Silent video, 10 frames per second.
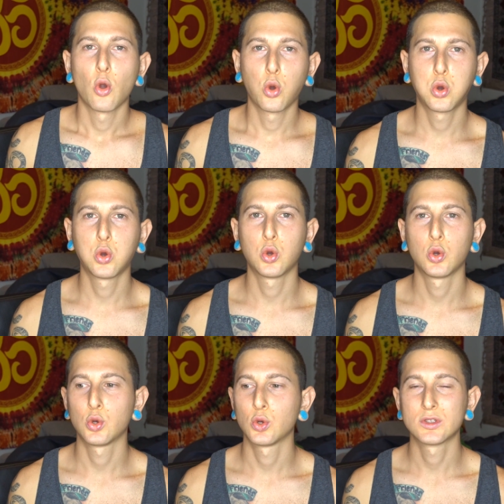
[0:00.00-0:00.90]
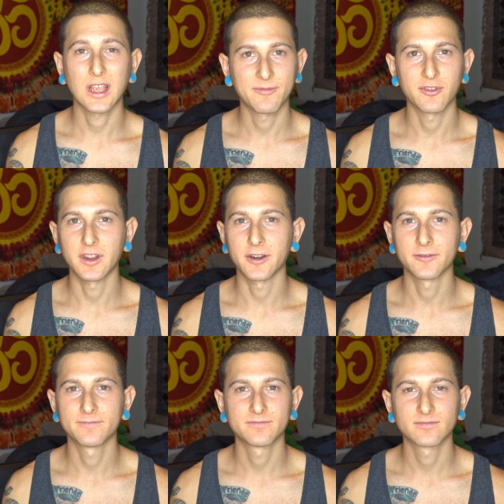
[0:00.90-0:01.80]
Whew. Time for
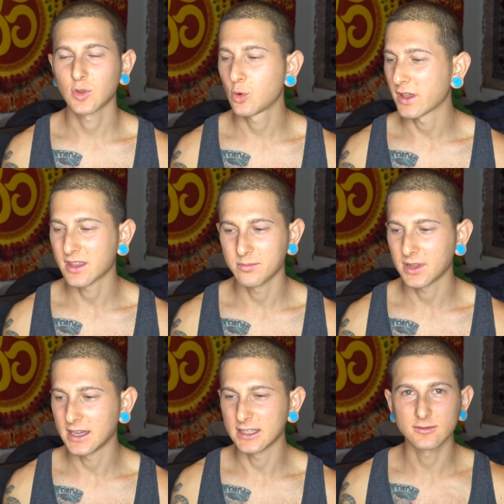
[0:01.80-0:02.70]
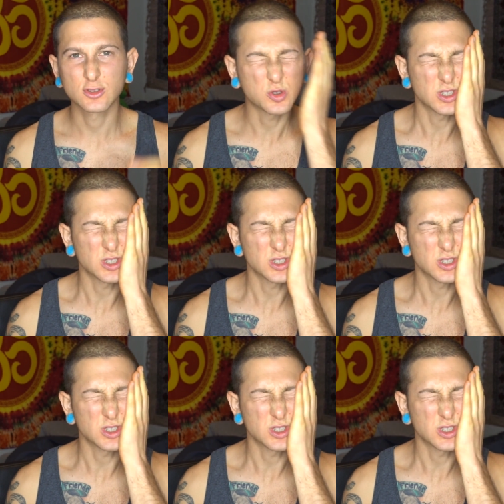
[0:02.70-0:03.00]
dinner. Quit complaining.